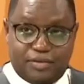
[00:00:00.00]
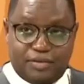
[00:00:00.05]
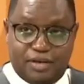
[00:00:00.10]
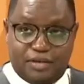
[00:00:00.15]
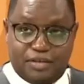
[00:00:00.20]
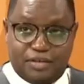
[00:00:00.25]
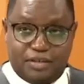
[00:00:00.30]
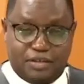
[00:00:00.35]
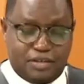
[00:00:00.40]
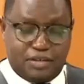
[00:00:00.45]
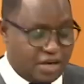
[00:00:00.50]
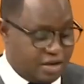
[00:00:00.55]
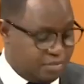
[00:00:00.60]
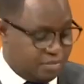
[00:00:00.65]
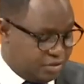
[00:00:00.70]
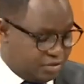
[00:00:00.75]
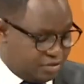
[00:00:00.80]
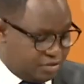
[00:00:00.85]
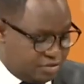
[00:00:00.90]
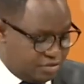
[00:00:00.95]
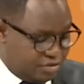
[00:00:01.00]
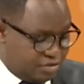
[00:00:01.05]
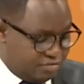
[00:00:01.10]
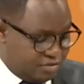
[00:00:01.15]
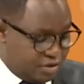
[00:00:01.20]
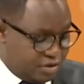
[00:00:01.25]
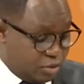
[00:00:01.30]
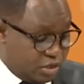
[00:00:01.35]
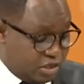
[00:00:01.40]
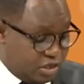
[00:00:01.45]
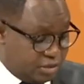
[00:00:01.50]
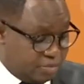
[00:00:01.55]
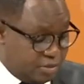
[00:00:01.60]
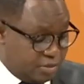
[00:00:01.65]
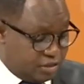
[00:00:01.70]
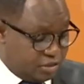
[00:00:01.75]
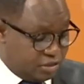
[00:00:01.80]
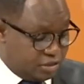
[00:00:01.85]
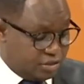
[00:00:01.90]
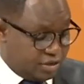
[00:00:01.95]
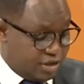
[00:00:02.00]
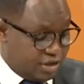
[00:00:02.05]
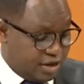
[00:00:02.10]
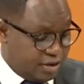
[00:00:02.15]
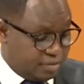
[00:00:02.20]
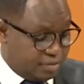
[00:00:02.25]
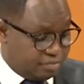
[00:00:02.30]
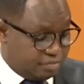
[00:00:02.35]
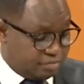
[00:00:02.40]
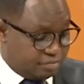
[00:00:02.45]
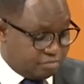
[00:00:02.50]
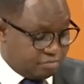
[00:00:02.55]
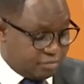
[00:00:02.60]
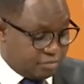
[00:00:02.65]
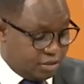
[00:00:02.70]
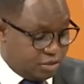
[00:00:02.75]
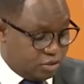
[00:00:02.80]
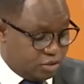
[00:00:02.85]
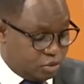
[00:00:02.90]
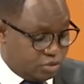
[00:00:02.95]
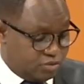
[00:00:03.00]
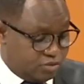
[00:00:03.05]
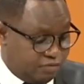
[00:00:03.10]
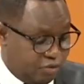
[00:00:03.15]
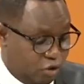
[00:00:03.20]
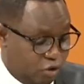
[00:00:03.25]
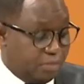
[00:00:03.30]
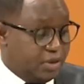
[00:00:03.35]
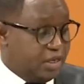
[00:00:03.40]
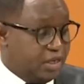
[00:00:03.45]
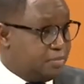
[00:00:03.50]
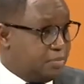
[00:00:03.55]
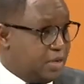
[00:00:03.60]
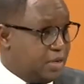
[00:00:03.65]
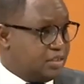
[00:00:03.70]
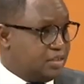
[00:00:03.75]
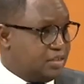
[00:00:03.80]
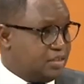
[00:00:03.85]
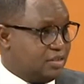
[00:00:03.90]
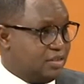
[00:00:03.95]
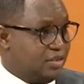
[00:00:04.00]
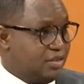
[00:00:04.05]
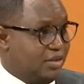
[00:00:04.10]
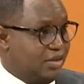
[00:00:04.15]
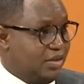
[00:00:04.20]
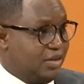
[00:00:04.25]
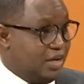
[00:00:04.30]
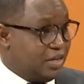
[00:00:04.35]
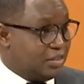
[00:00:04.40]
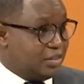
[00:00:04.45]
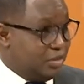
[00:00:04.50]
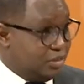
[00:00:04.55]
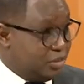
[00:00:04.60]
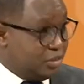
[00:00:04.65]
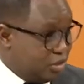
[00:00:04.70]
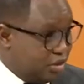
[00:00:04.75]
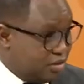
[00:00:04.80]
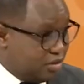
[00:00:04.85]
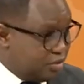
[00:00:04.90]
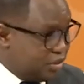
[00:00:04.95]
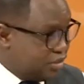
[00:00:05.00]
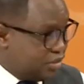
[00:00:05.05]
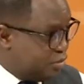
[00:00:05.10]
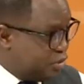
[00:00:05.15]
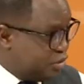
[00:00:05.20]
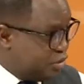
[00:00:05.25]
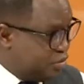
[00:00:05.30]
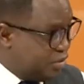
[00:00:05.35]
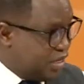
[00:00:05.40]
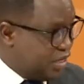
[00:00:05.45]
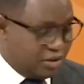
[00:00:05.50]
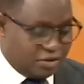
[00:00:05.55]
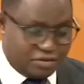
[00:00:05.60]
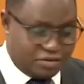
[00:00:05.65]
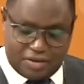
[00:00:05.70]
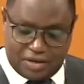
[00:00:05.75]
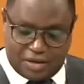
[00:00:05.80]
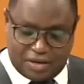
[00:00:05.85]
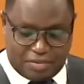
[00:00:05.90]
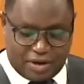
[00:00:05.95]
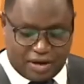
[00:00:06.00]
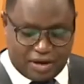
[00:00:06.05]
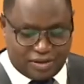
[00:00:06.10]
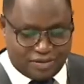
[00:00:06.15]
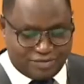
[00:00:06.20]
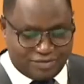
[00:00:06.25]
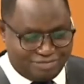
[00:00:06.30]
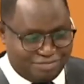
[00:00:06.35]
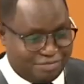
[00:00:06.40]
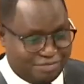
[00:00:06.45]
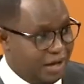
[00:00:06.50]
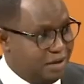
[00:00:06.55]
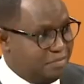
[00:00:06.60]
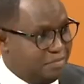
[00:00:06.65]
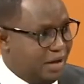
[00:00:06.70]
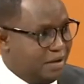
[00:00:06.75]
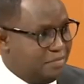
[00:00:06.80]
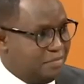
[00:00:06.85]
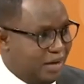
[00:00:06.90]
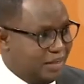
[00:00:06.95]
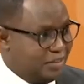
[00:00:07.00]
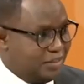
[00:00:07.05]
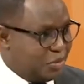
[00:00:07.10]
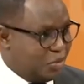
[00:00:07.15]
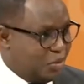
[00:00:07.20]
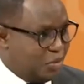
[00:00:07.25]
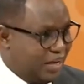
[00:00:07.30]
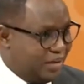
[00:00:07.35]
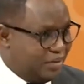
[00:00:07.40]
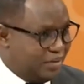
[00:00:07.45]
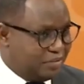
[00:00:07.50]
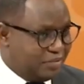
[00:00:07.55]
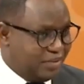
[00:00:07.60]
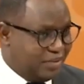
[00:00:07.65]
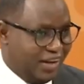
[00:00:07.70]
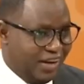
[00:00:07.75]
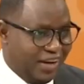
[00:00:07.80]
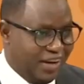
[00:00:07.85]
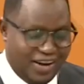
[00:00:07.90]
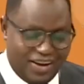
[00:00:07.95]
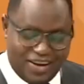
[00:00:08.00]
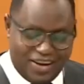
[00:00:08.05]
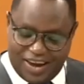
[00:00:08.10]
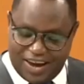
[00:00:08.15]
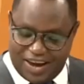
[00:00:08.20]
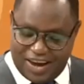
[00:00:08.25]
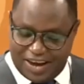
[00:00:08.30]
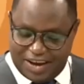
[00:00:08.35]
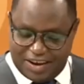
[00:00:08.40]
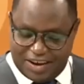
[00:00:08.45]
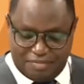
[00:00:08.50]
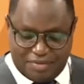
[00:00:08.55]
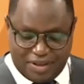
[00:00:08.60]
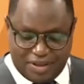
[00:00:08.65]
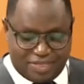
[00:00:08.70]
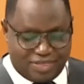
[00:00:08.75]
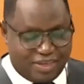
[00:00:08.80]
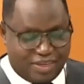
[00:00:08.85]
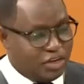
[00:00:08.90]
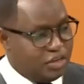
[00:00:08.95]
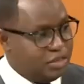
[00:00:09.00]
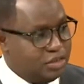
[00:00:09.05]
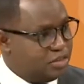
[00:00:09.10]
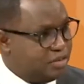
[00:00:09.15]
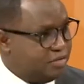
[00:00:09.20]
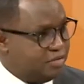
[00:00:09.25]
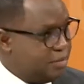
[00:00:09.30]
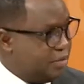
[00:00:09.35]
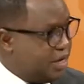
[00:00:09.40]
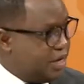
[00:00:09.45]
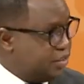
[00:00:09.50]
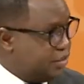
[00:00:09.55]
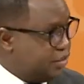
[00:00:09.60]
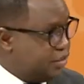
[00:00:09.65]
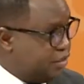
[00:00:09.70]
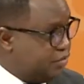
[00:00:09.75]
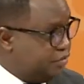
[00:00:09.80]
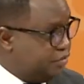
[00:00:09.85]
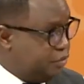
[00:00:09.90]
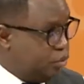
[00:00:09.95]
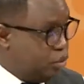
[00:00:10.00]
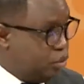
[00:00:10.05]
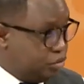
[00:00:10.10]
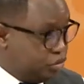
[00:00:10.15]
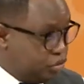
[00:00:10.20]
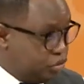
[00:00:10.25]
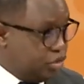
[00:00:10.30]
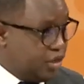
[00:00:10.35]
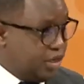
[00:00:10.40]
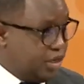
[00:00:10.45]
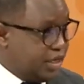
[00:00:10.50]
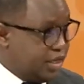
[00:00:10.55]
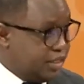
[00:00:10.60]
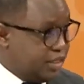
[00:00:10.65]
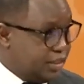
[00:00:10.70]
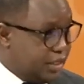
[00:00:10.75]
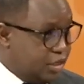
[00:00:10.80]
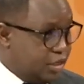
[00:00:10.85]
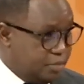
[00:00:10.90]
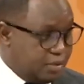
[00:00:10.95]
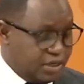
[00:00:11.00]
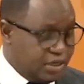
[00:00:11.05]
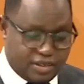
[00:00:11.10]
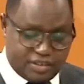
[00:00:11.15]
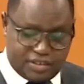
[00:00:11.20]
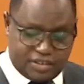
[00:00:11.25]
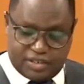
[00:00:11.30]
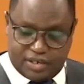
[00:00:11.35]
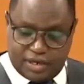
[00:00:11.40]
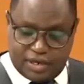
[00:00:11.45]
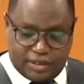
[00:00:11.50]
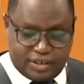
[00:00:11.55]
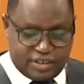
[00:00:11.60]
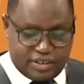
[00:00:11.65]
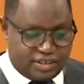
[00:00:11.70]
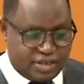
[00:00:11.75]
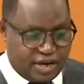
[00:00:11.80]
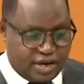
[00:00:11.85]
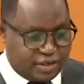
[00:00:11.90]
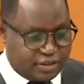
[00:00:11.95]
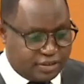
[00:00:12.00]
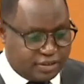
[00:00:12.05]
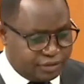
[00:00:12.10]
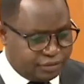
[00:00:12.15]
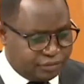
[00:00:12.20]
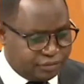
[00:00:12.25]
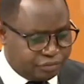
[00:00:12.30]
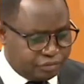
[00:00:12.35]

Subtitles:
can see time is very well spent. It's 4 minutes past, actually 12. You're supposed to be out of here by 12. But thank you so very much indeed for joining us and helping us understand,